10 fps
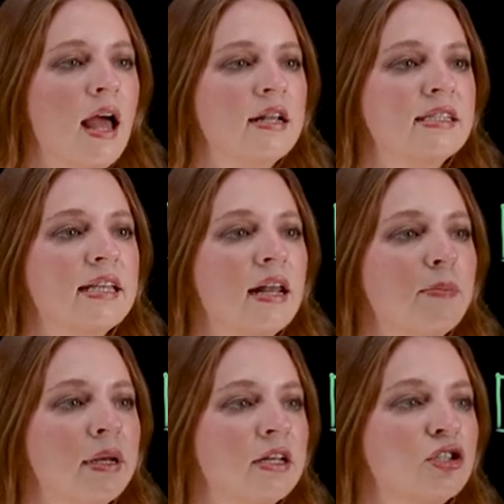and set
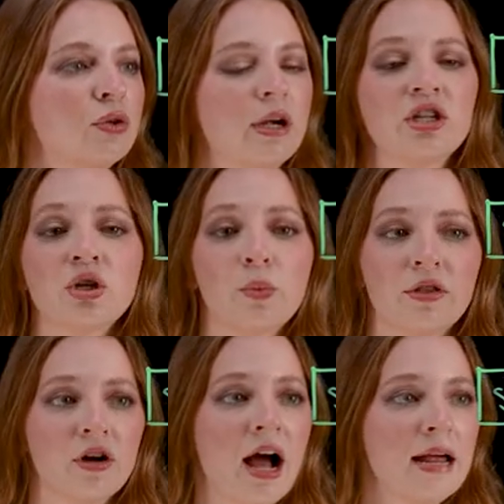up an integration
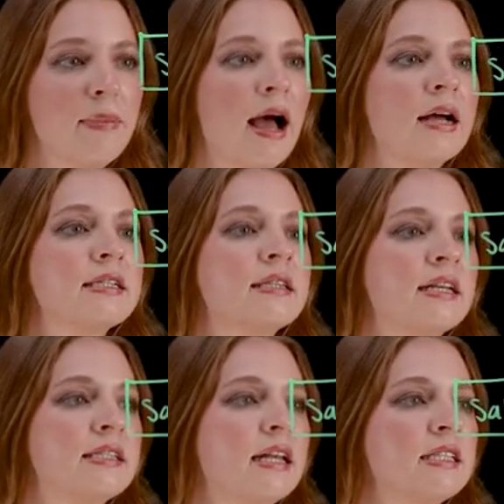with her iPaaS
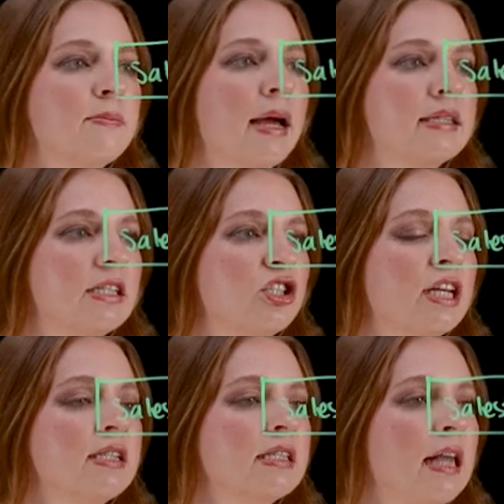that sends a message
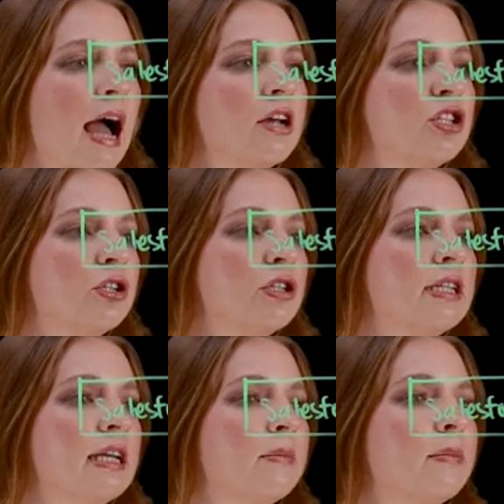in Slack to her
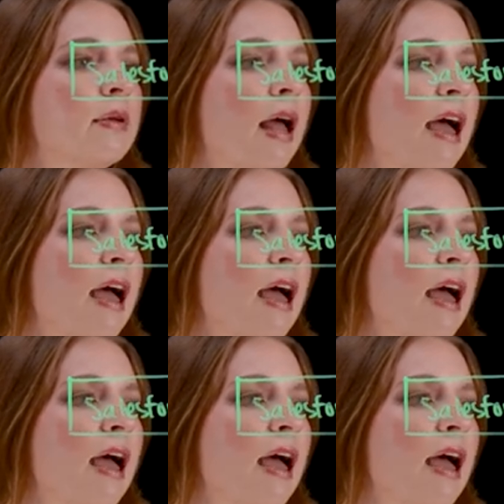team